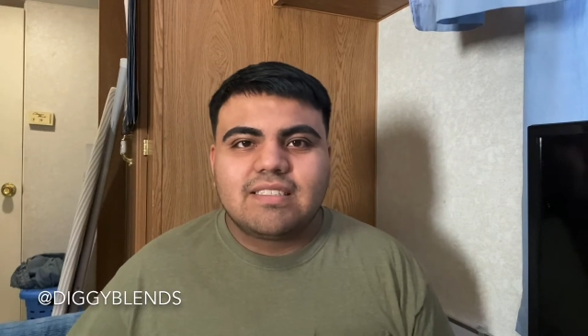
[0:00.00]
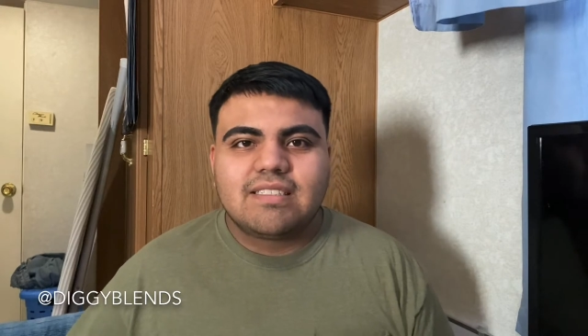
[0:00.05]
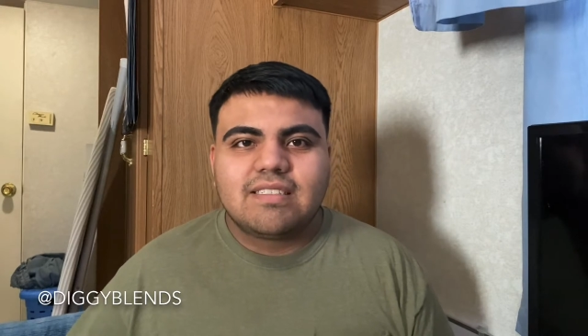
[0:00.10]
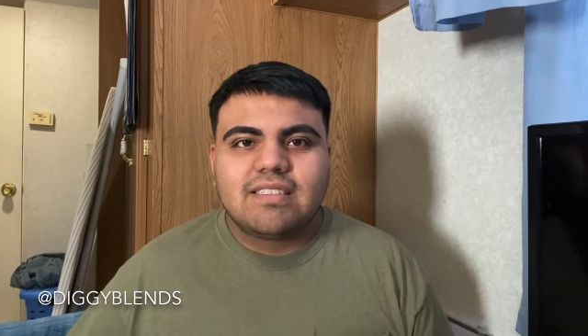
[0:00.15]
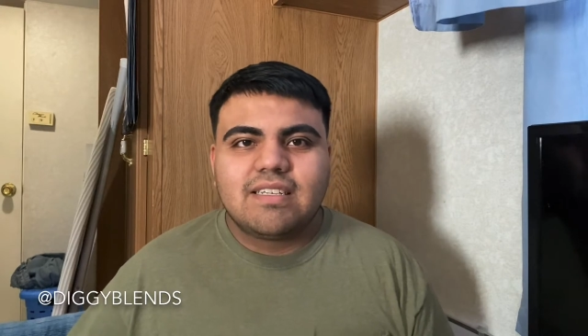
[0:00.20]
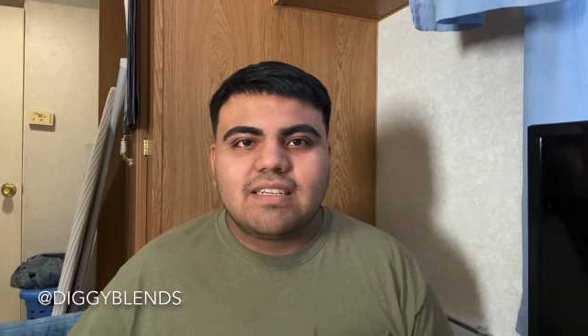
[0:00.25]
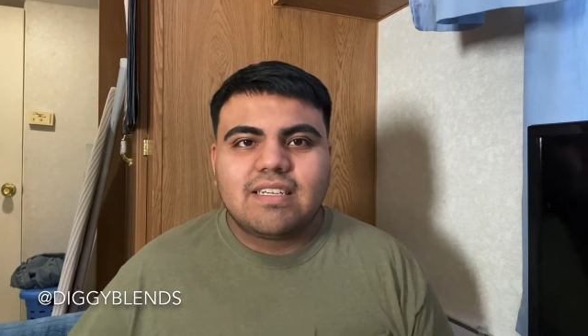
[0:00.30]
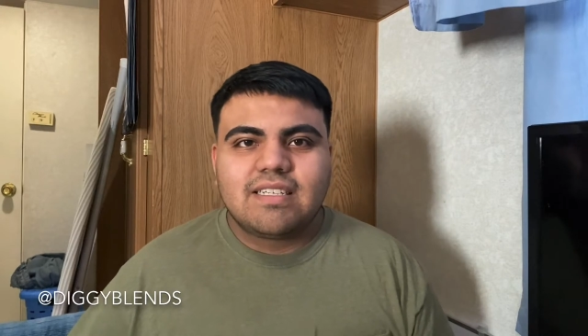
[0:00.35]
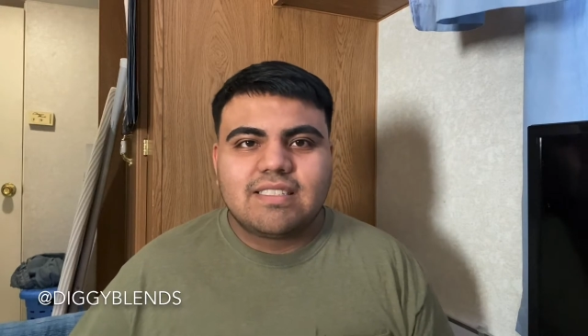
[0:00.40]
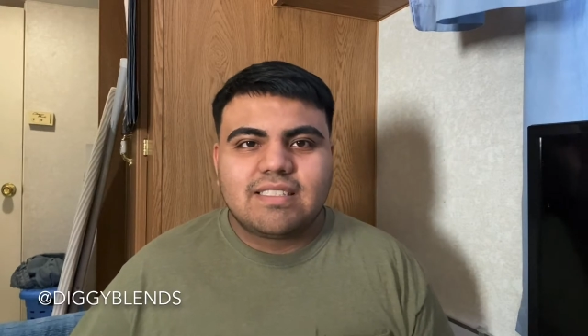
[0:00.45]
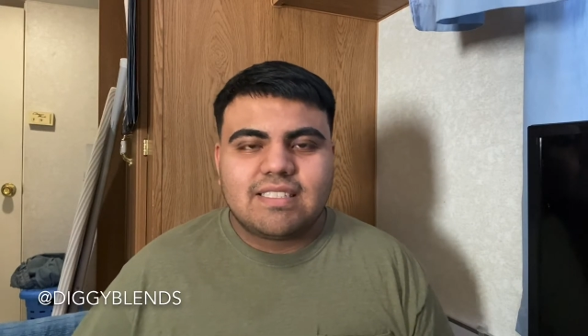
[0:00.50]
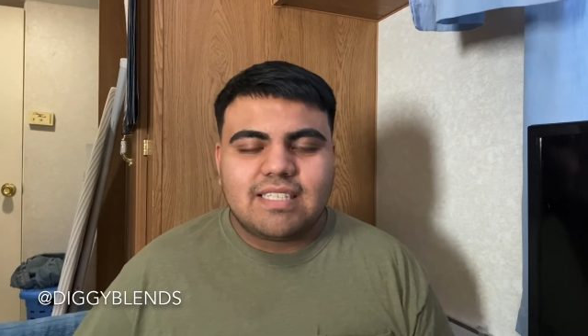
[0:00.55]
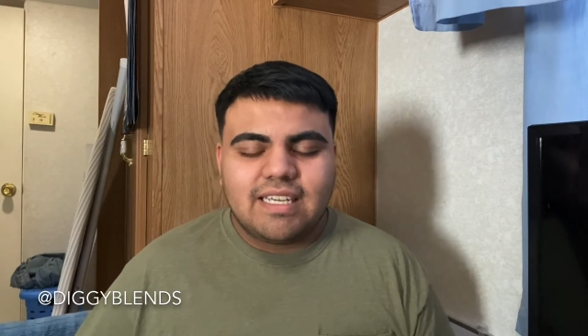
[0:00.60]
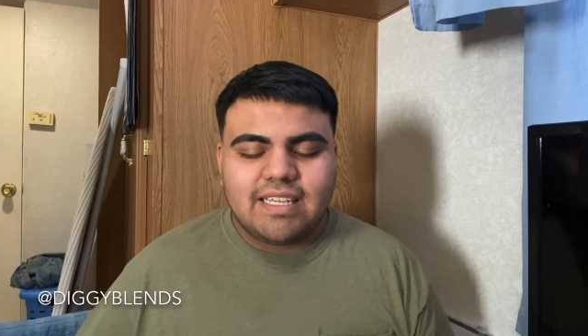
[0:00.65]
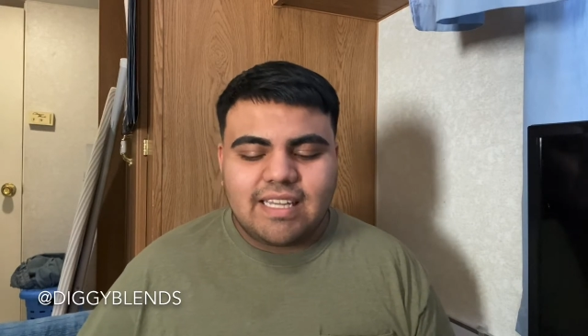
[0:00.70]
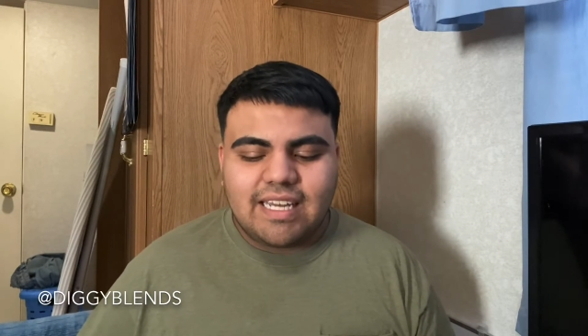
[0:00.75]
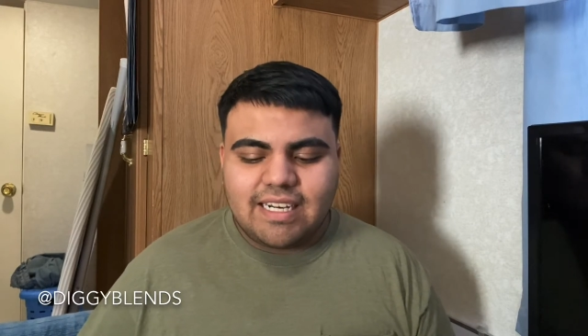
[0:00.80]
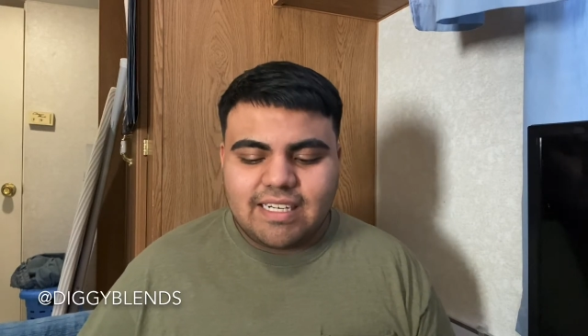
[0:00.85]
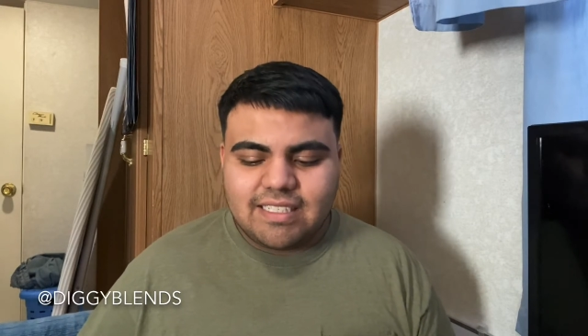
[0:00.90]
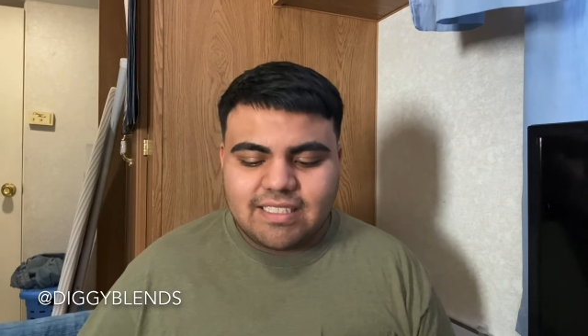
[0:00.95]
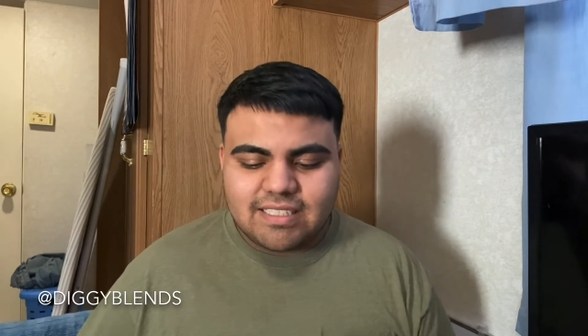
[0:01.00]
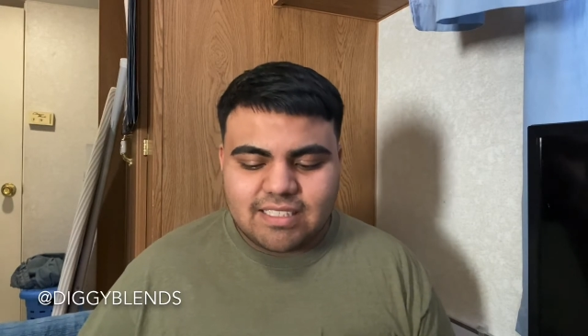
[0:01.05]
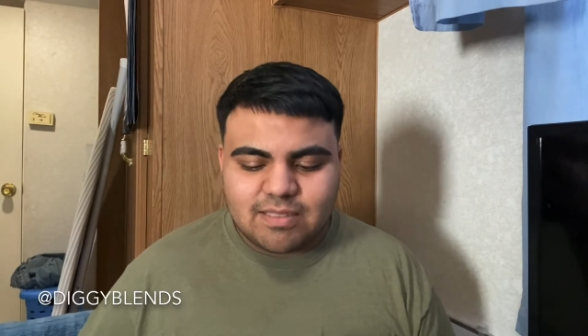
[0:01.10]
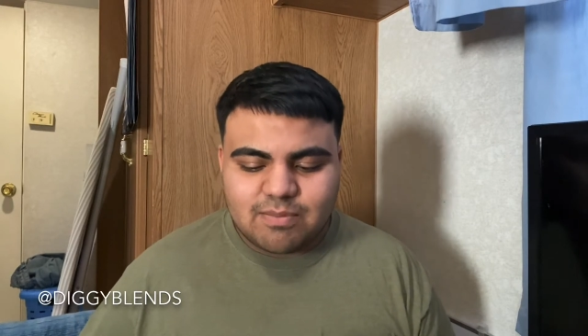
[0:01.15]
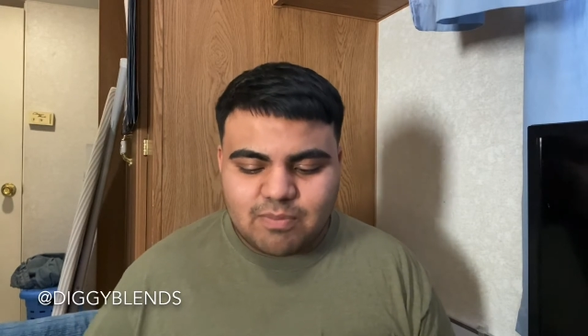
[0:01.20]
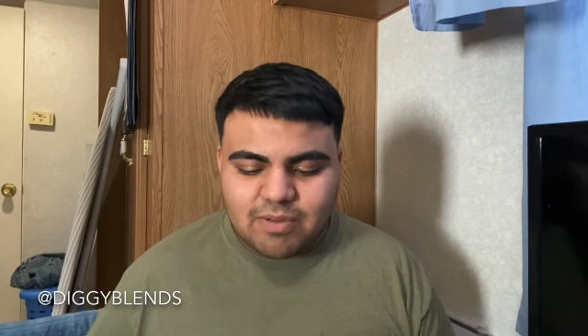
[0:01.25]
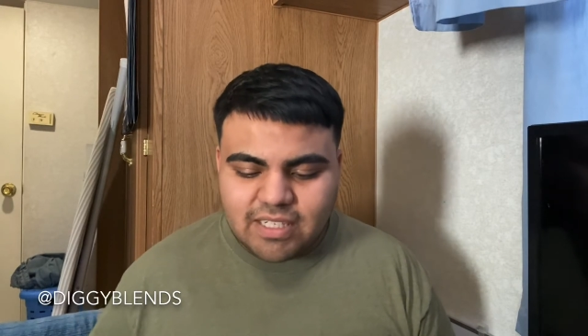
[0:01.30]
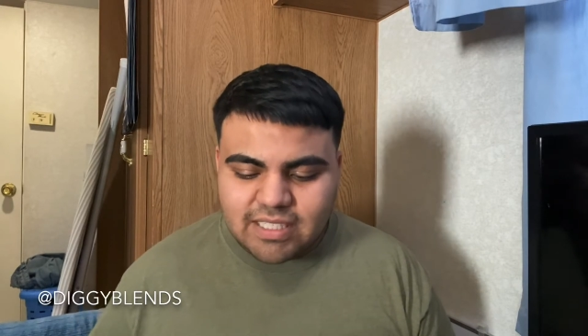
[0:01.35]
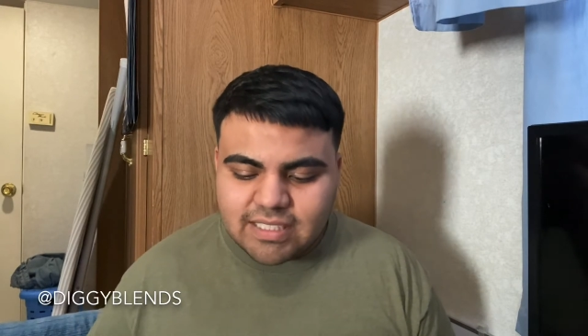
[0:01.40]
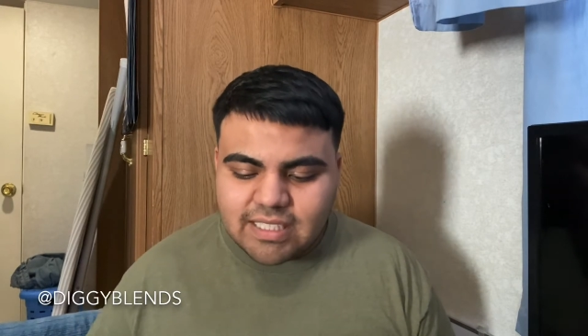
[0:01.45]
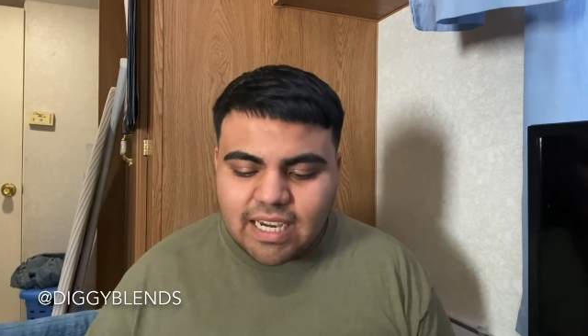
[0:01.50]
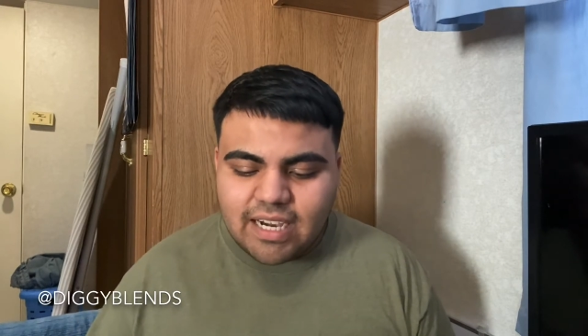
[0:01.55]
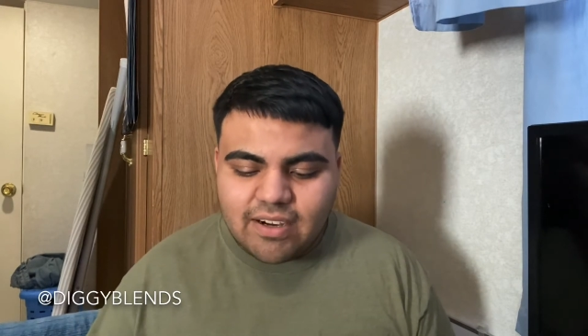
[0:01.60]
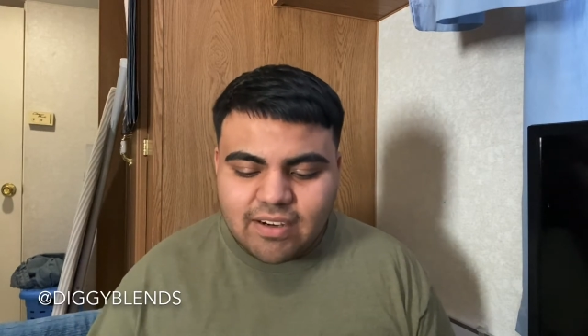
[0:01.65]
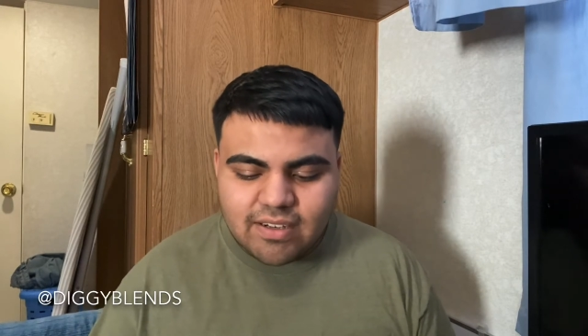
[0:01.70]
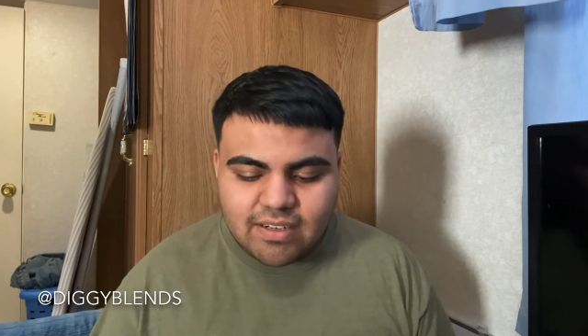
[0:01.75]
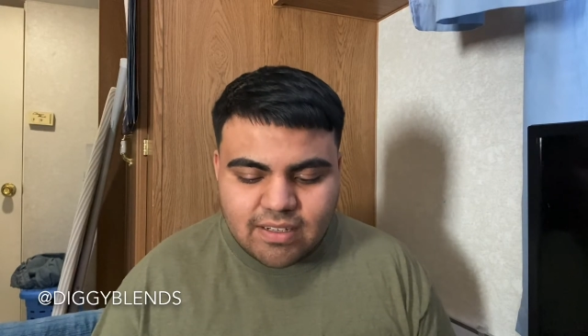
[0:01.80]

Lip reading: You could see that it just springs out,